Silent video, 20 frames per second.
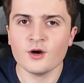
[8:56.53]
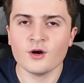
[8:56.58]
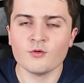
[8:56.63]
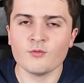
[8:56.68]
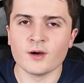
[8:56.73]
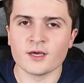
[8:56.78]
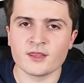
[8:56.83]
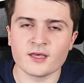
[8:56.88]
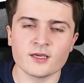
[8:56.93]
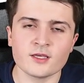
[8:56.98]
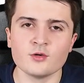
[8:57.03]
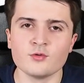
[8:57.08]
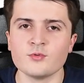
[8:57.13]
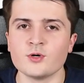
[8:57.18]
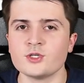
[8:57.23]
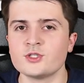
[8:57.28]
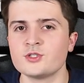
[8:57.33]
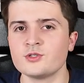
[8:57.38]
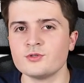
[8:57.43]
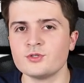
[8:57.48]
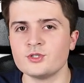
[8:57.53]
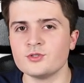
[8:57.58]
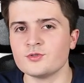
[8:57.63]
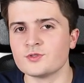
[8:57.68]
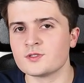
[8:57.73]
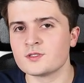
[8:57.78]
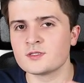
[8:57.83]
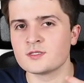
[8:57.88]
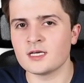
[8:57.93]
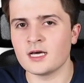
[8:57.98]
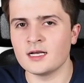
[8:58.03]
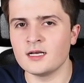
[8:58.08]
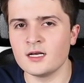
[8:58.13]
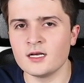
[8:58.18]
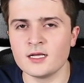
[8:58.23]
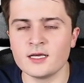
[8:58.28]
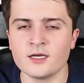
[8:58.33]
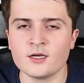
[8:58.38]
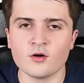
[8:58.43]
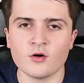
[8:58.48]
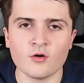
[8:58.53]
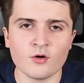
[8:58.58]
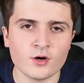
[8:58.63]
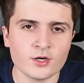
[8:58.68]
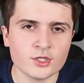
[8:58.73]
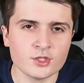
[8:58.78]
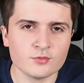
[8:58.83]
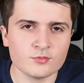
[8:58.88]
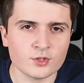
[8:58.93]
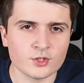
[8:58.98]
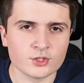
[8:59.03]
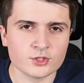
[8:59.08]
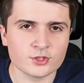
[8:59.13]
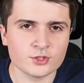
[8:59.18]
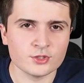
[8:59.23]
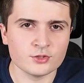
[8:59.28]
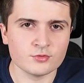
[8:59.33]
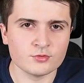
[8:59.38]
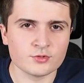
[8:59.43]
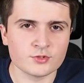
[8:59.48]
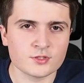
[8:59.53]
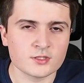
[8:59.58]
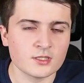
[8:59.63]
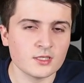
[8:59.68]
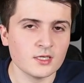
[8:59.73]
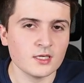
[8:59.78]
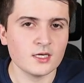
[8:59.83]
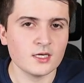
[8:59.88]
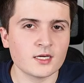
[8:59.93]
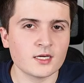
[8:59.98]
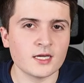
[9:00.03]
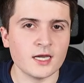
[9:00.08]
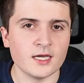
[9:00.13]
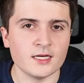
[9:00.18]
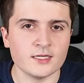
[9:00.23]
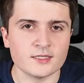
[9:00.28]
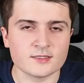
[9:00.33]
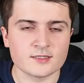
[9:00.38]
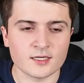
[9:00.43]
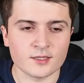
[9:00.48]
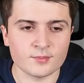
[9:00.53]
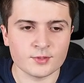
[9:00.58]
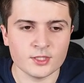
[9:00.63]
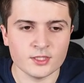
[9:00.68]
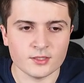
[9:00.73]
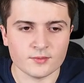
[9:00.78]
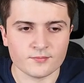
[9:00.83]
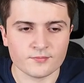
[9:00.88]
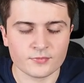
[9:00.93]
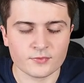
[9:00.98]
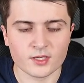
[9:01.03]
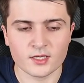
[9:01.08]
whether you want to use tunneling or you want to use KNXIP.